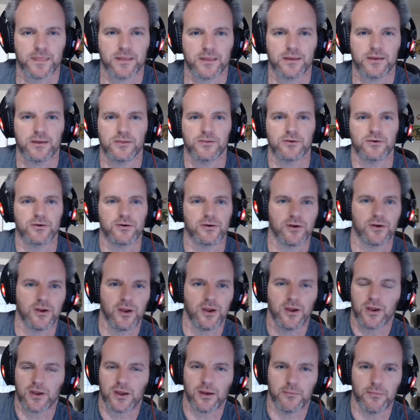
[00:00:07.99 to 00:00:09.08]
either
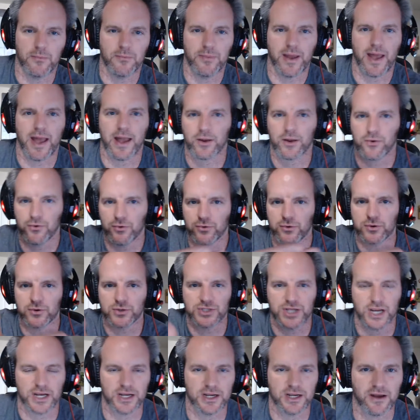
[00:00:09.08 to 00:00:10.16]
coming back or checking